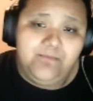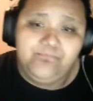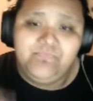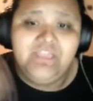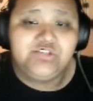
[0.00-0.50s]

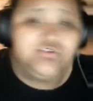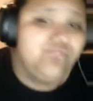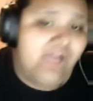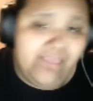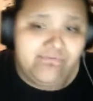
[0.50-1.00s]
extra
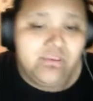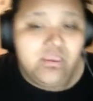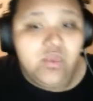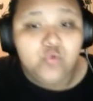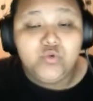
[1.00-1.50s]
5,
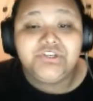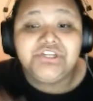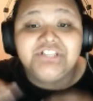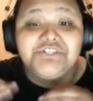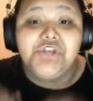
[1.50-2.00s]
which
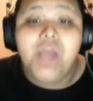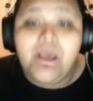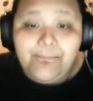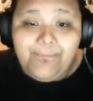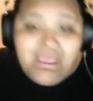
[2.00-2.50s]
is
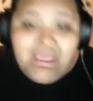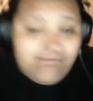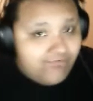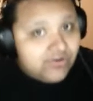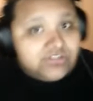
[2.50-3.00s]
not bad.
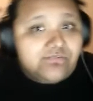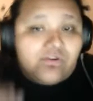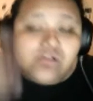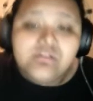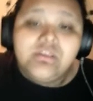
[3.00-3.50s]
First of
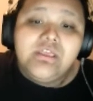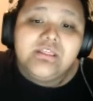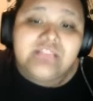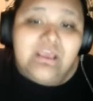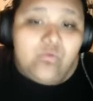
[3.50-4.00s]
all,
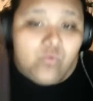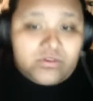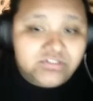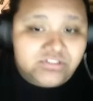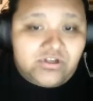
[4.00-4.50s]
that
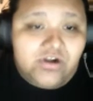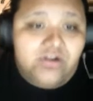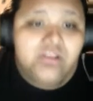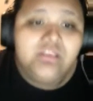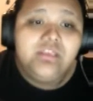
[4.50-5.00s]
1-star,